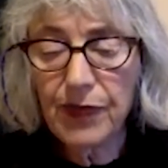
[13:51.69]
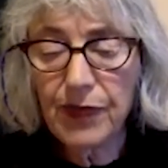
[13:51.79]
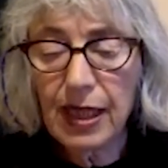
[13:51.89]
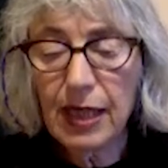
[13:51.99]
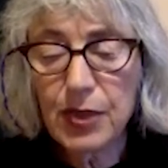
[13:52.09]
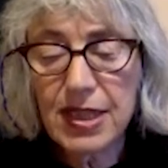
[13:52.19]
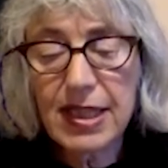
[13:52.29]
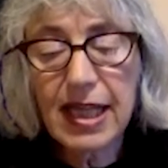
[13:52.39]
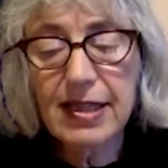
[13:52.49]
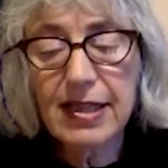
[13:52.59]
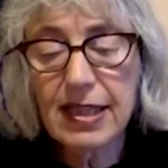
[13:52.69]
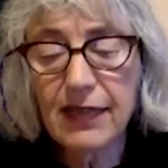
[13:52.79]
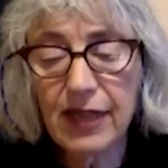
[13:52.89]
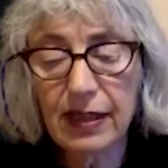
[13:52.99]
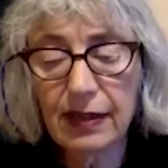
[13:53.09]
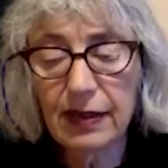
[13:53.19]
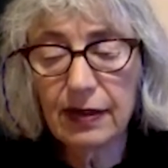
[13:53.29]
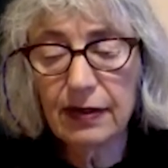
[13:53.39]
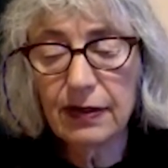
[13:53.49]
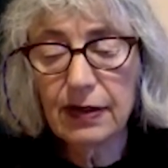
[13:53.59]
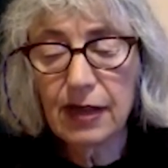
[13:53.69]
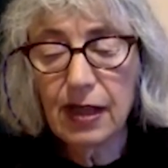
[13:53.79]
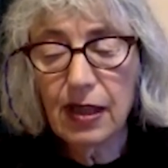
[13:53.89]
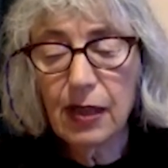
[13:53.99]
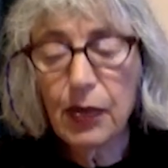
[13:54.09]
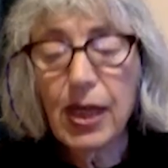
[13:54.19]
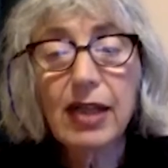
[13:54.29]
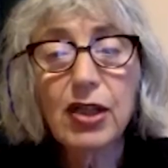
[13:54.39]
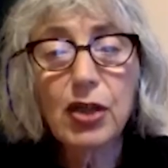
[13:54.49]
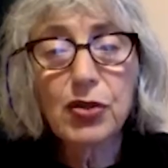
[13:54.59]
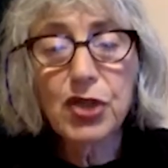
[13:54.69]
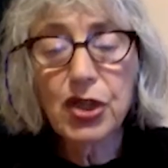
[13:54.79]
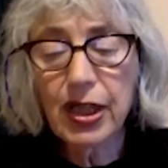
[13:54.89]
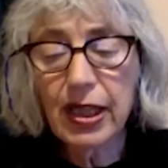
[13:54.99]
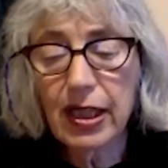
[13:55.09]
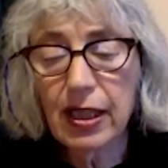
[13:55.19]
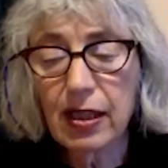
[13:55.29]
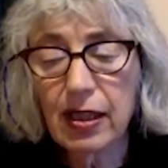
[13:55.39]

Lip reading: It was Thanksgiving. We had no turkey.